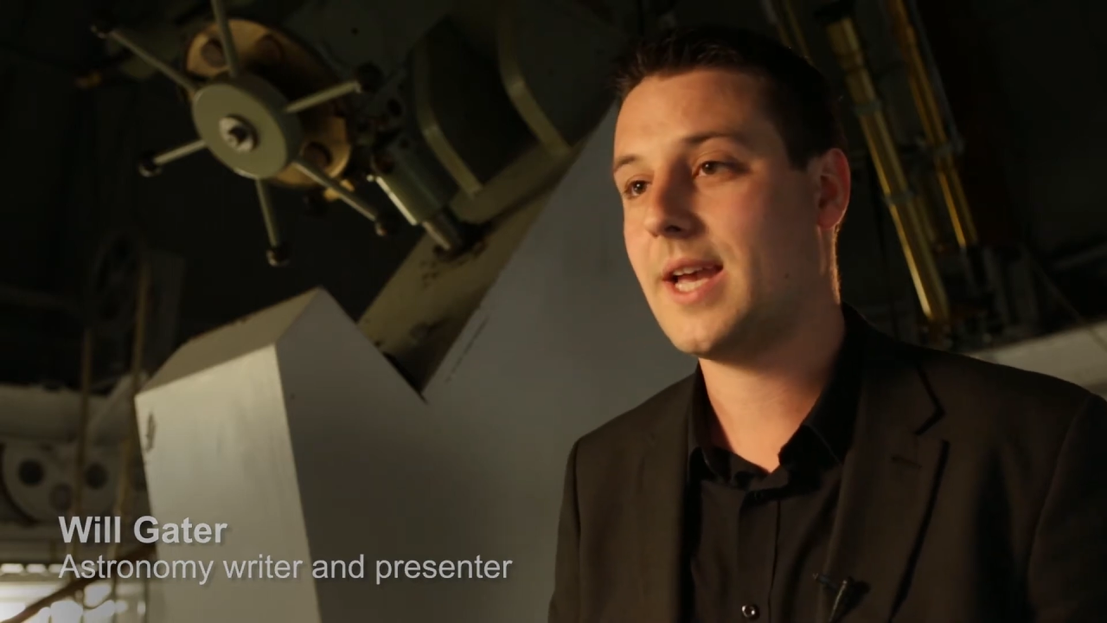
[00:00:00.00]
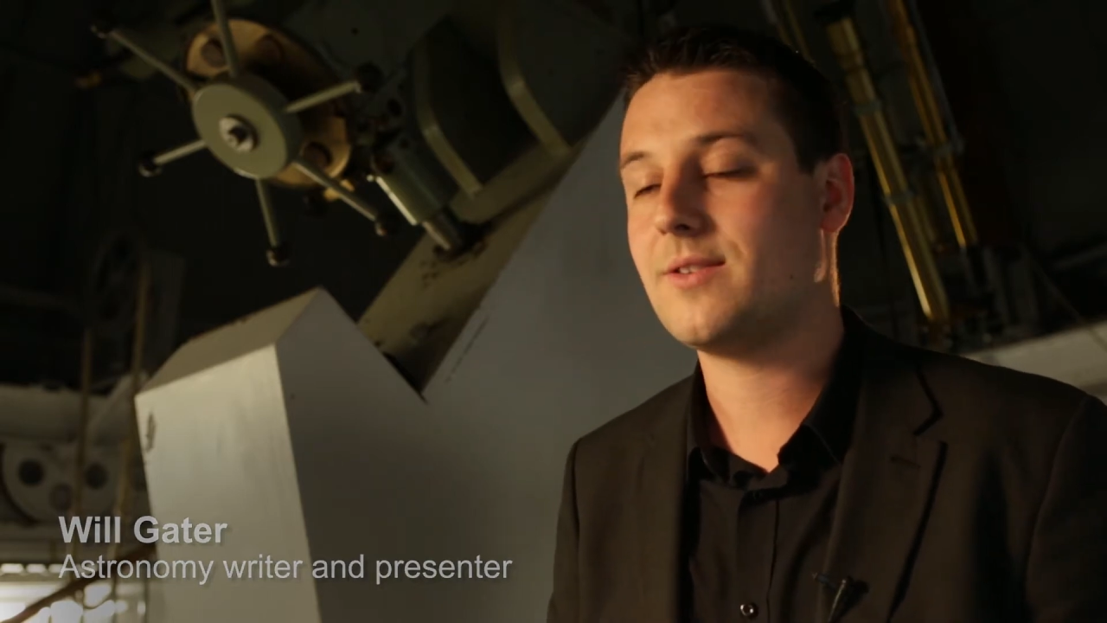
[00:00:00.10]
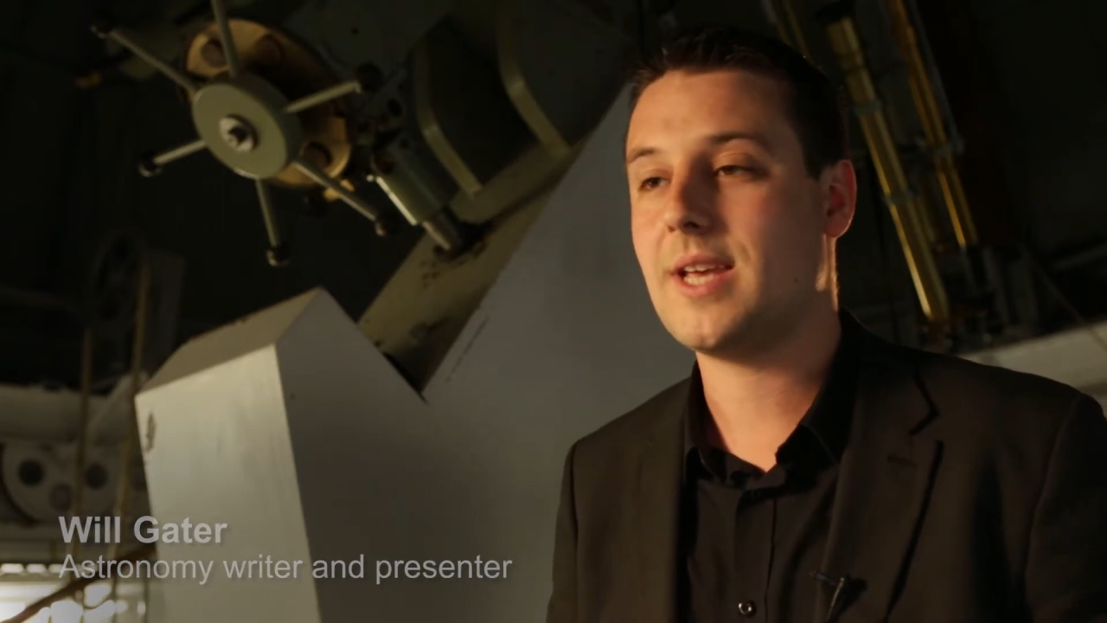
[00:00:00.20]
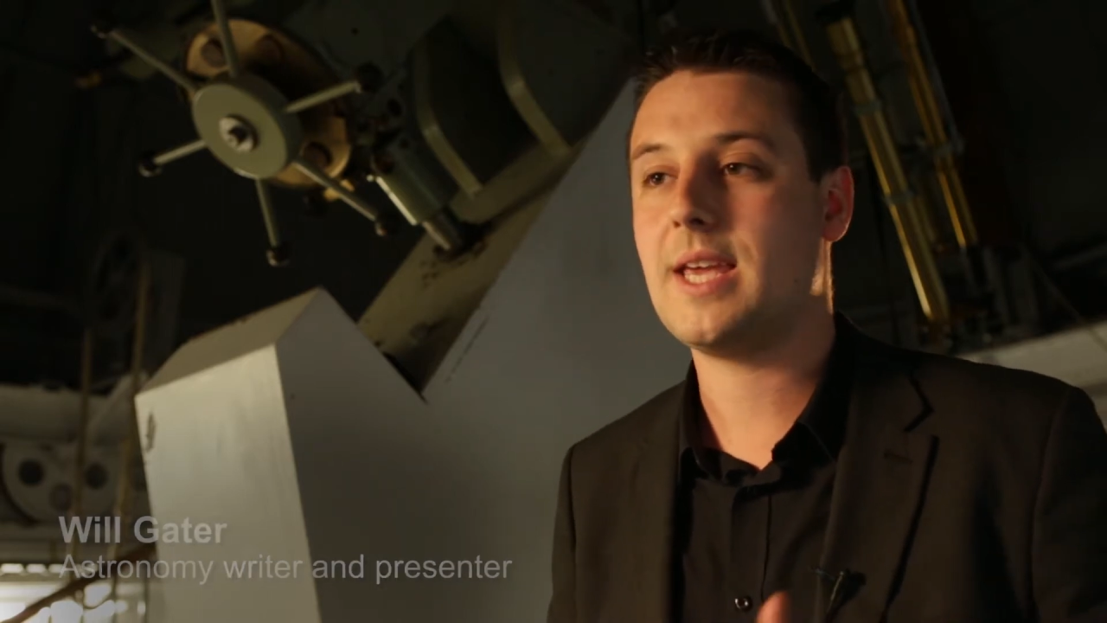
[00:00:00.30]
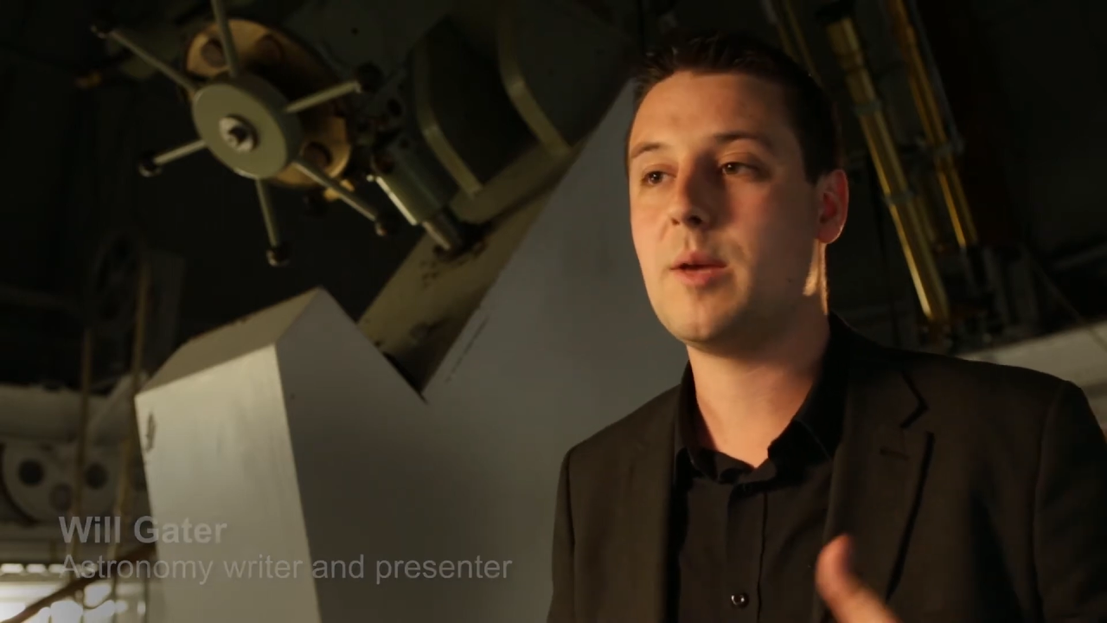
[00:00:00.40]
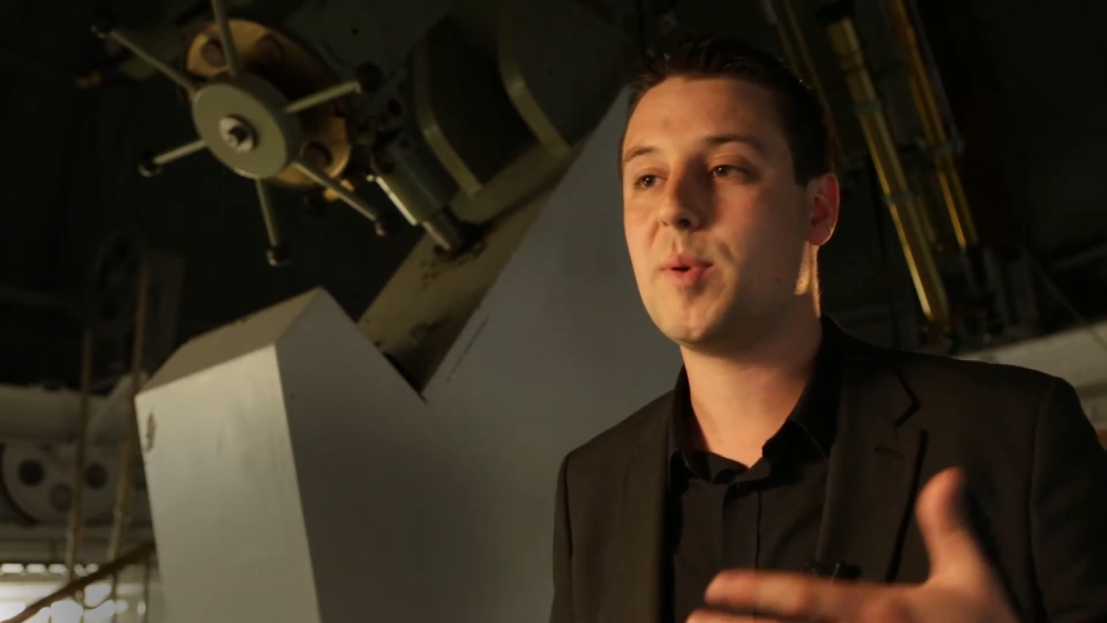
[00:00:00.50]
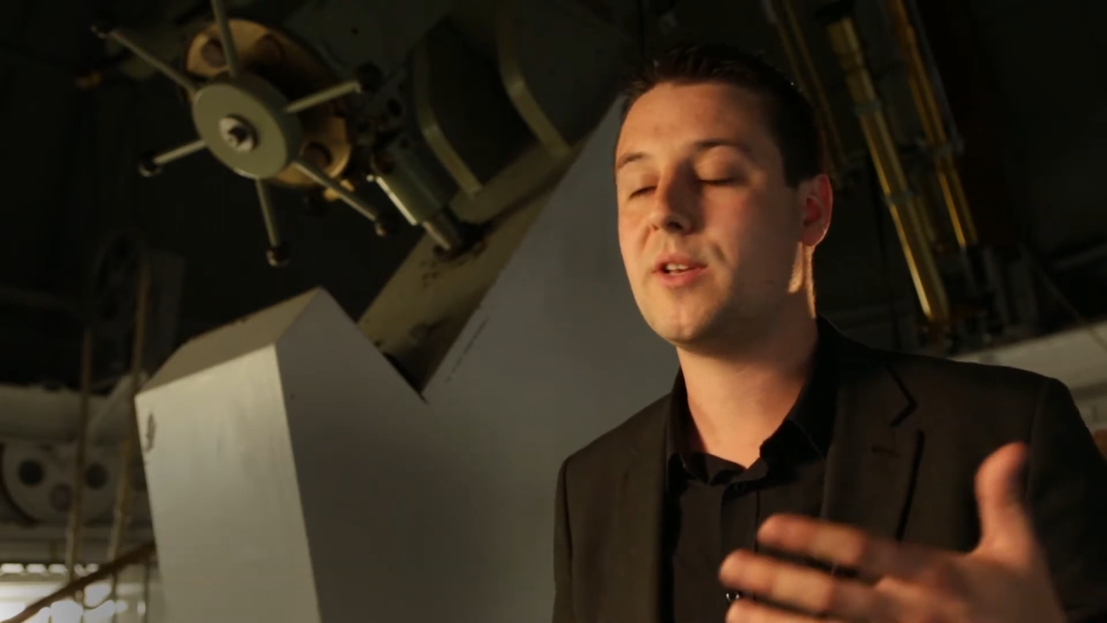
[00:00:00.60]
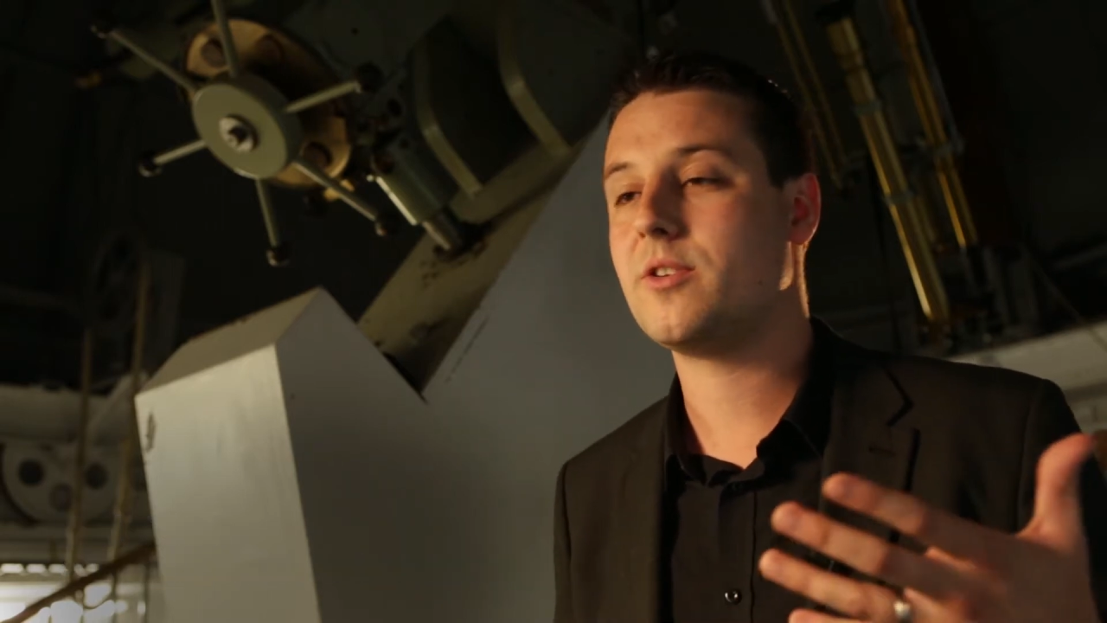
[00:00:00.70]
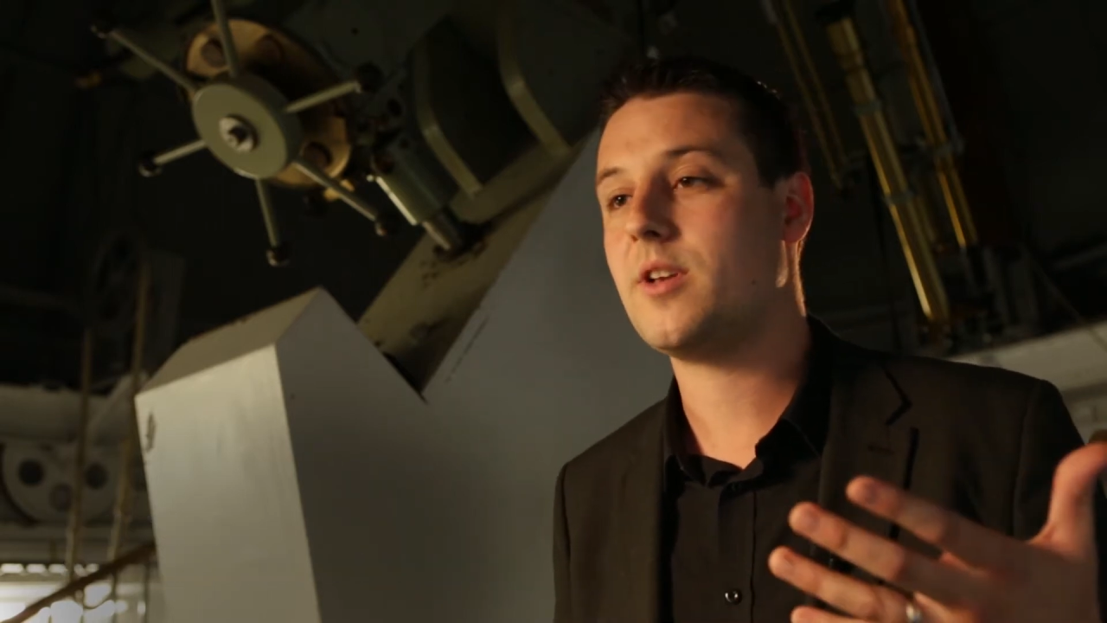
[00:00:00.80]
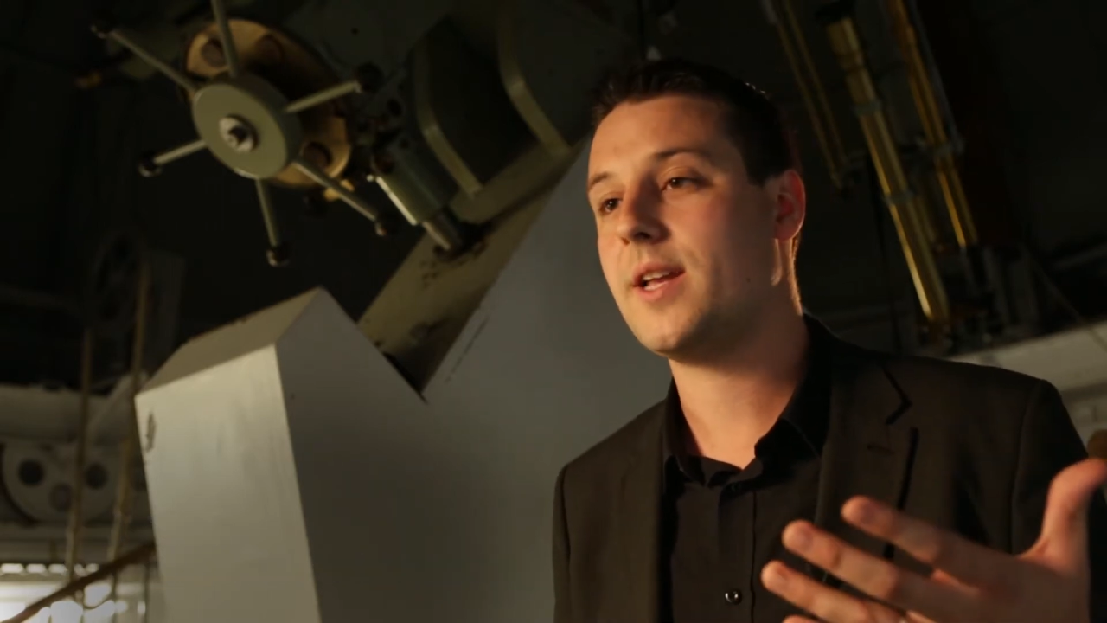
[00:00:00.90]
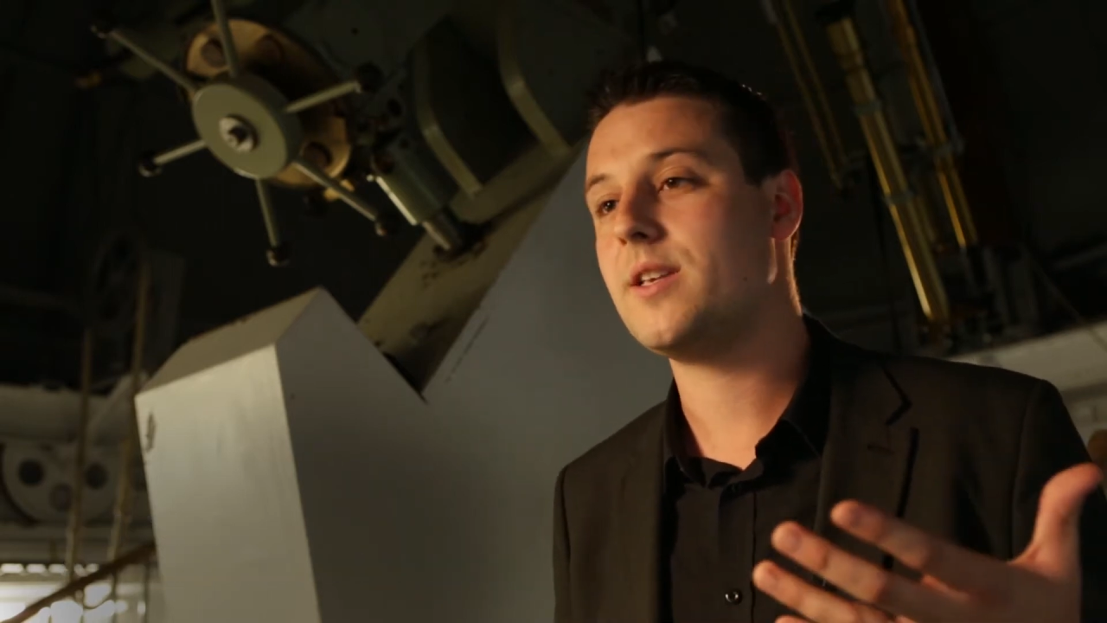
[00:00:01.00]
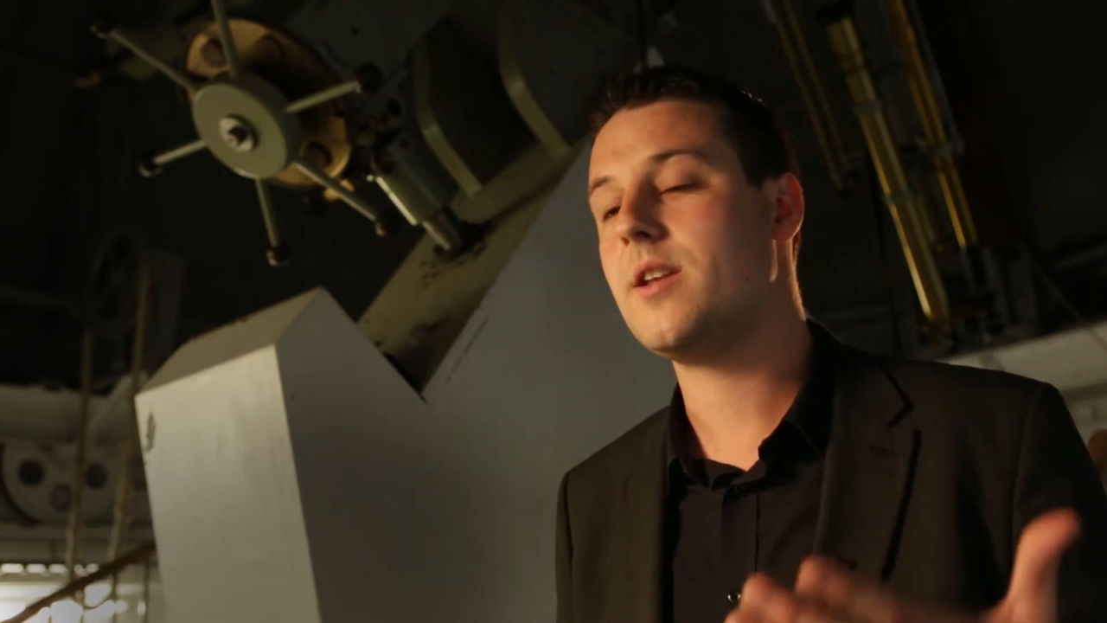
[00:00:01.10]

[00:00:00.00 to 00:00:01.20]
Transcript: out taking pictures like